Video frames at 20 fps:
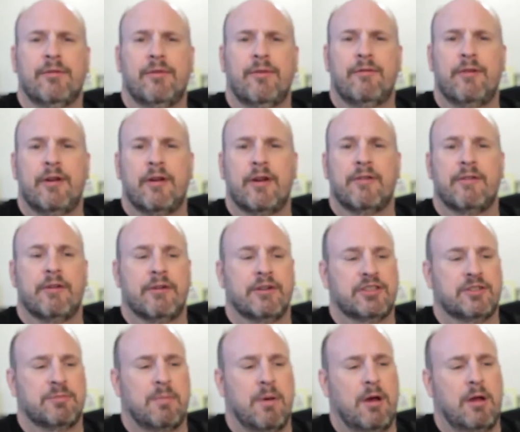It's very,
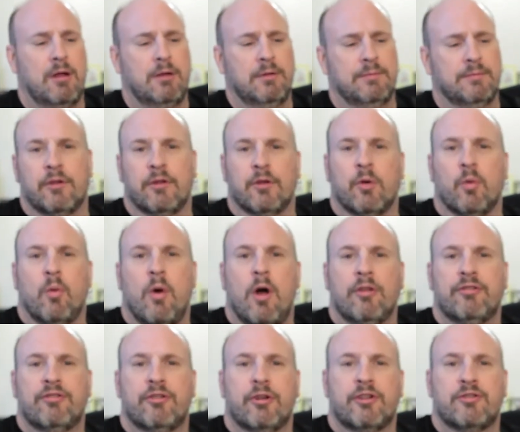very small. It's little
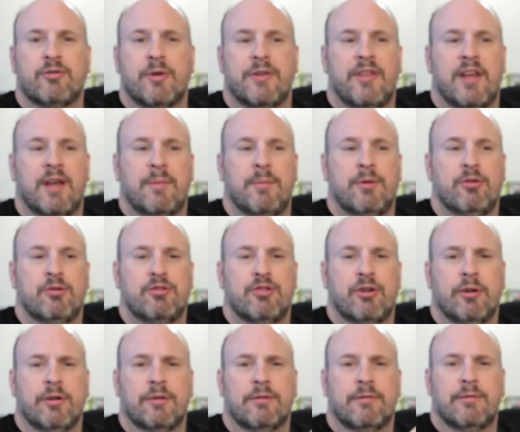wall circuitry
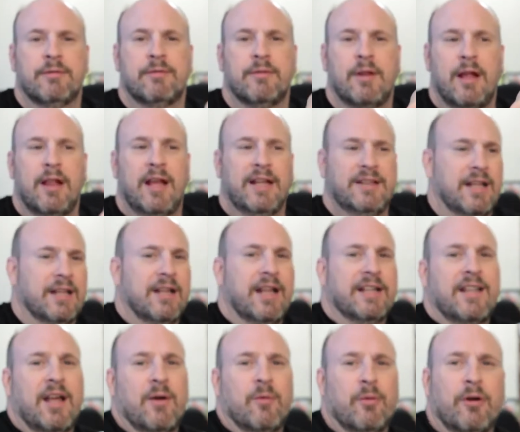thingamadooger. I like that,
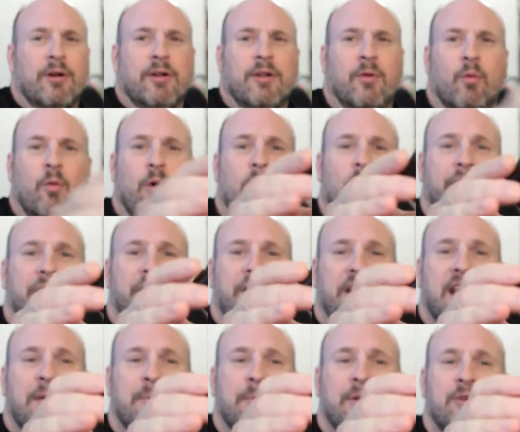like that word, wall
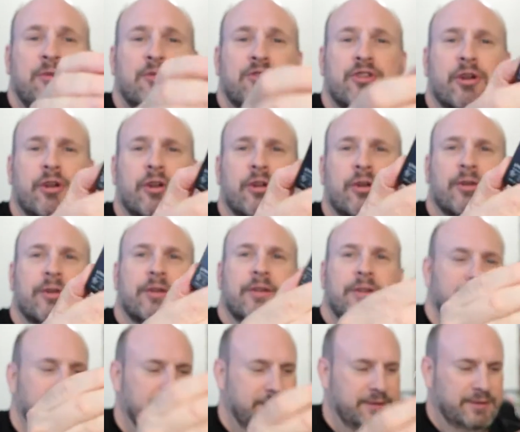thingamadooger.
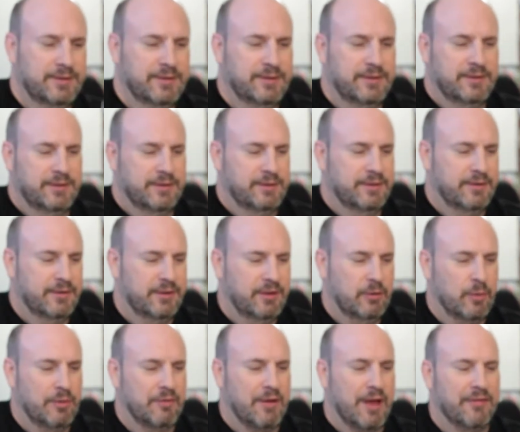
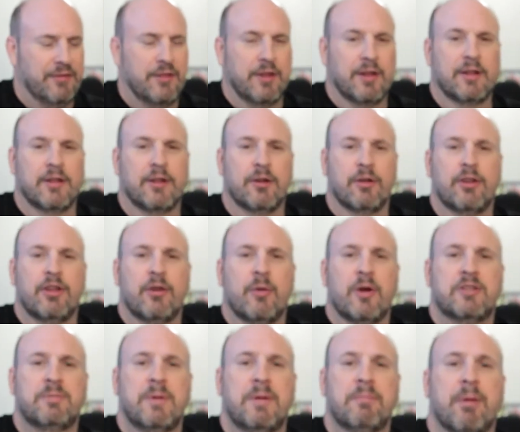Then we've got the little
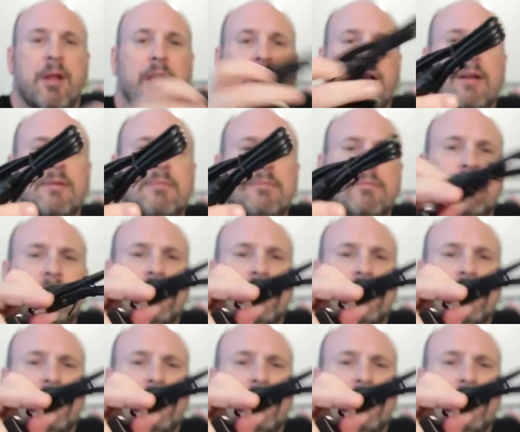USB plug.